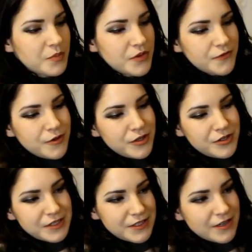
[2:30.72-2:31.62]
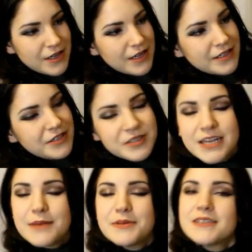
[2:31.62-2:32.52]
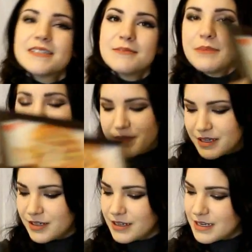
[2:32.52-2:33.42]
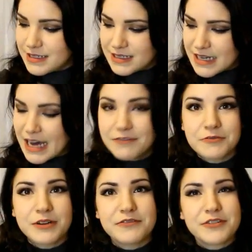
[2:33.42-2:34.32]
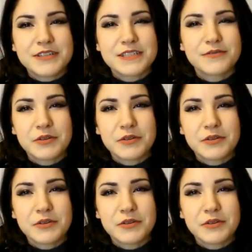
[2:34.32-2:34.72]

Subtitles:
Before you start cutting your toppings, it might be a good idea to have a reference